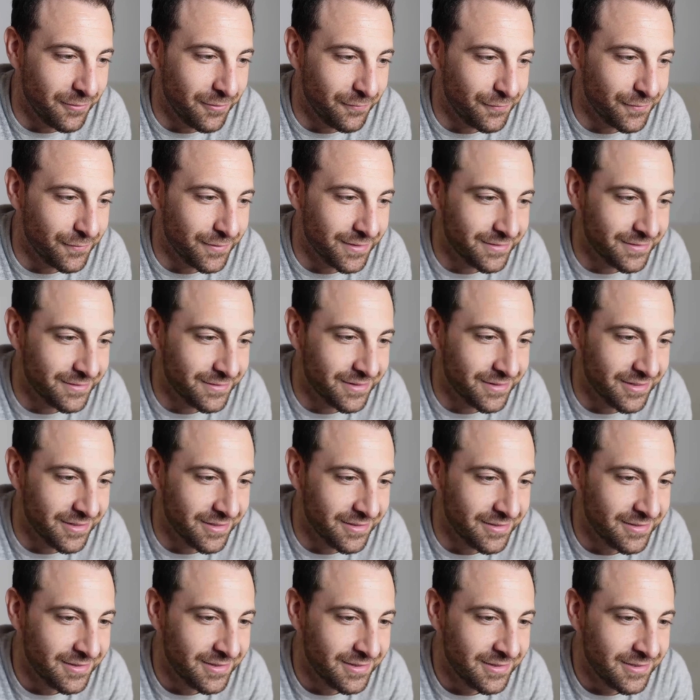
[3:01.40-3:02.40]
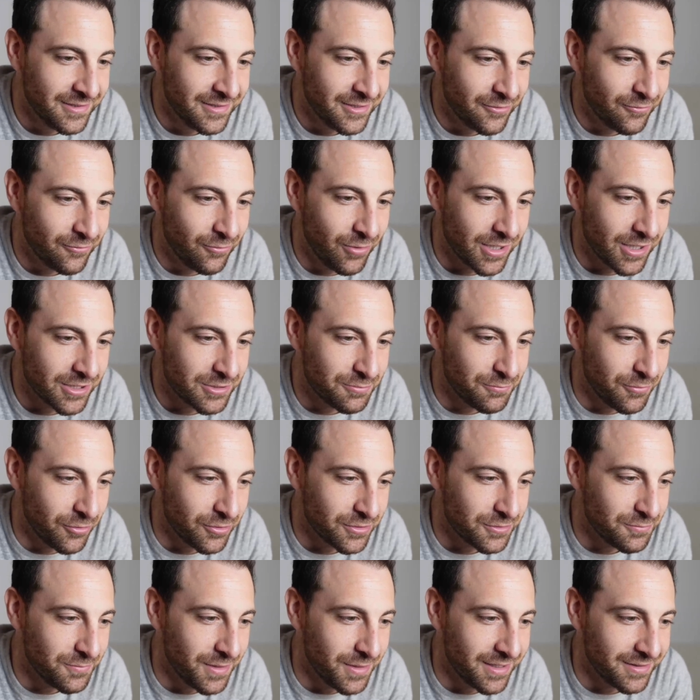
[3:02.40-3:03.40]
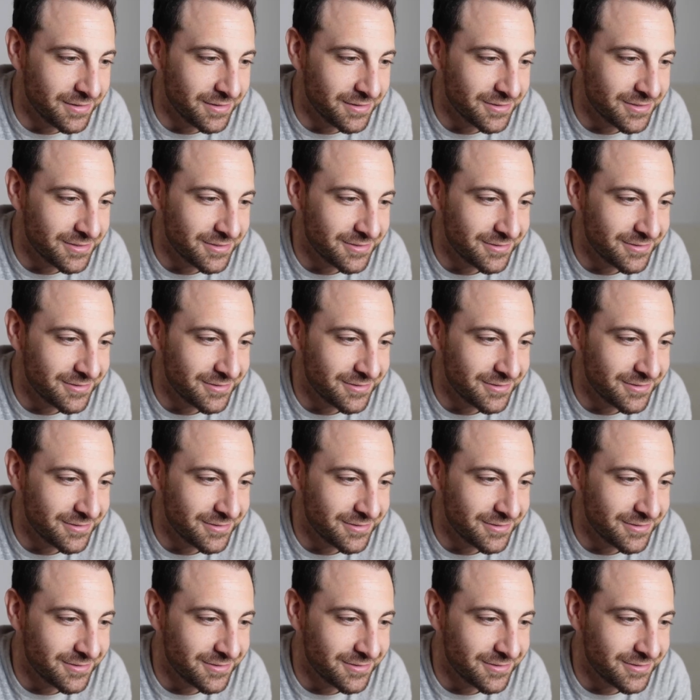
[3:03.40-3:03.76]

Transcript: and watch March Madness.